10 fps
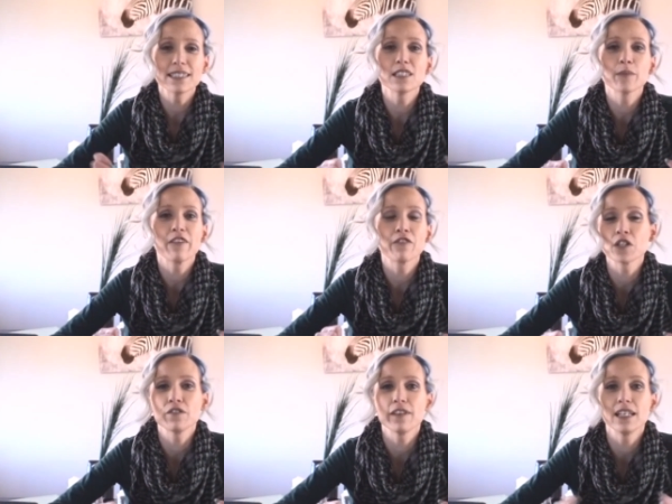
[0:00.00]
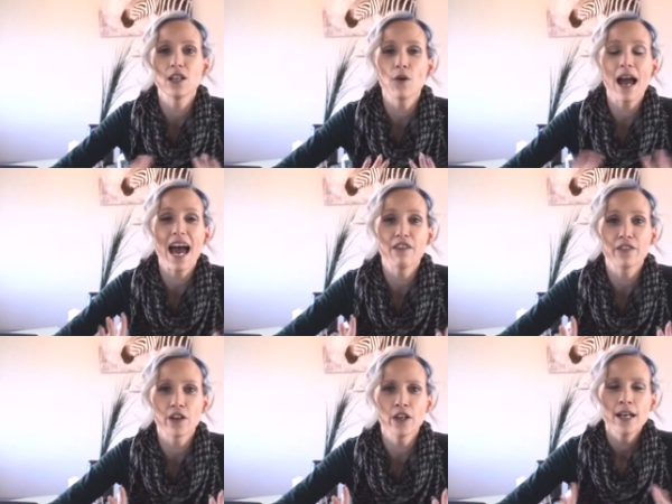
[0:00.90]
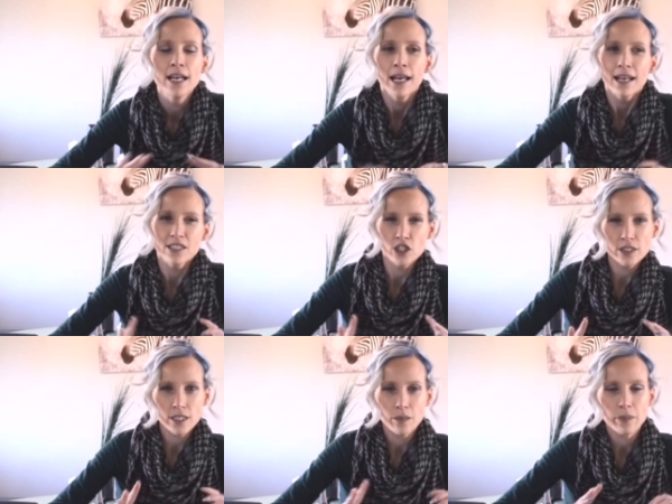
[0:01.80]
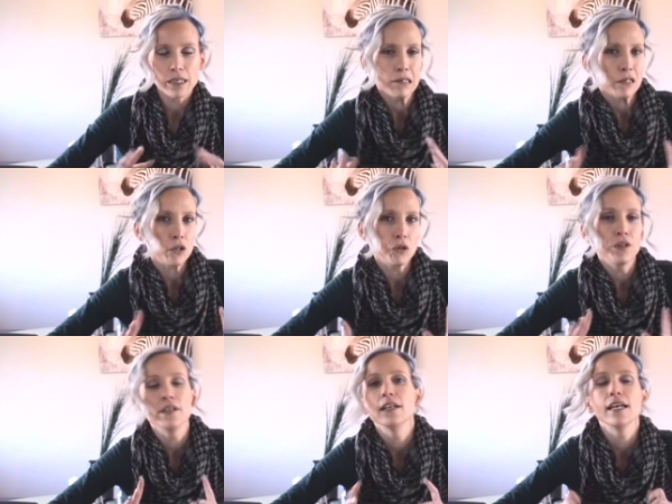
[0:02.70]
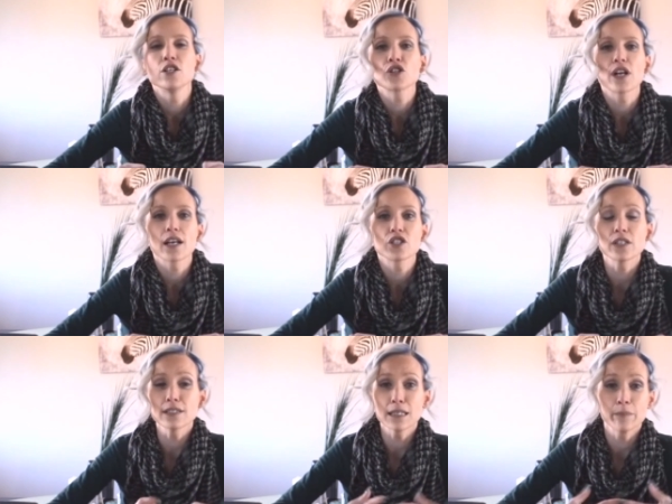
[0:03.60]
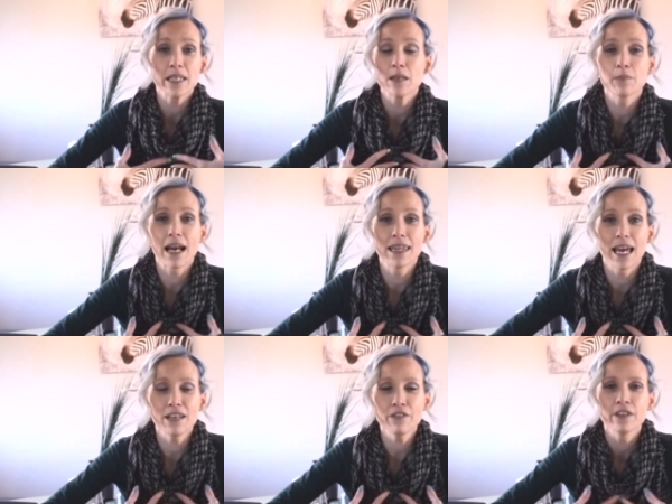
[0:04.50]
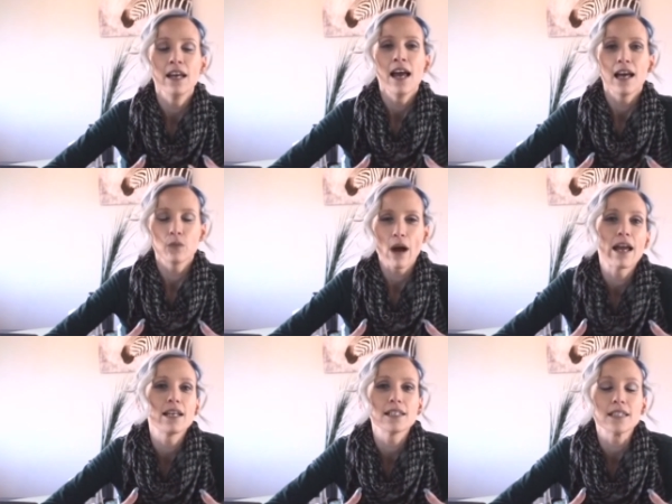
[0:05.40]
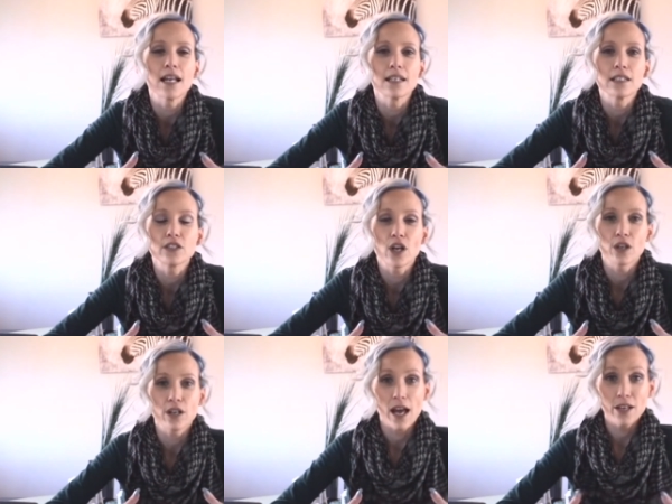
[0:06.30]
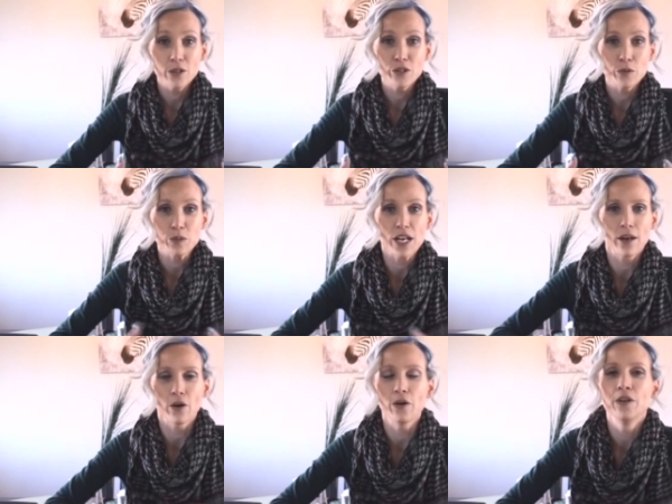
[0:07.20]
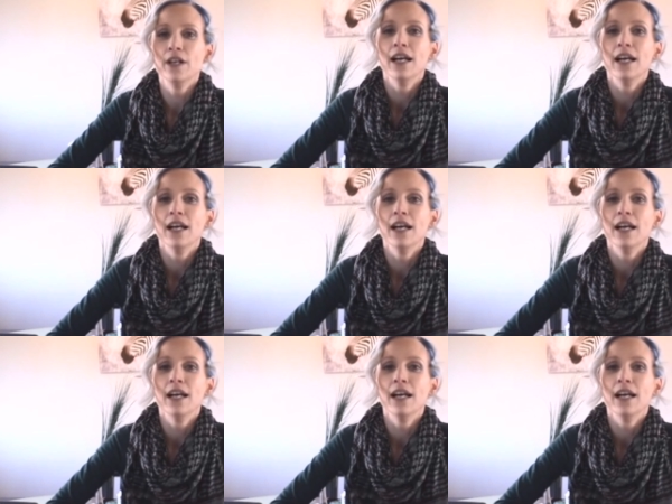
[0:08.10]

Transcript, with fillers: This is my first video ever. It's just gonna be a little introduction to me and my life and why I decided to start a YouTube channel.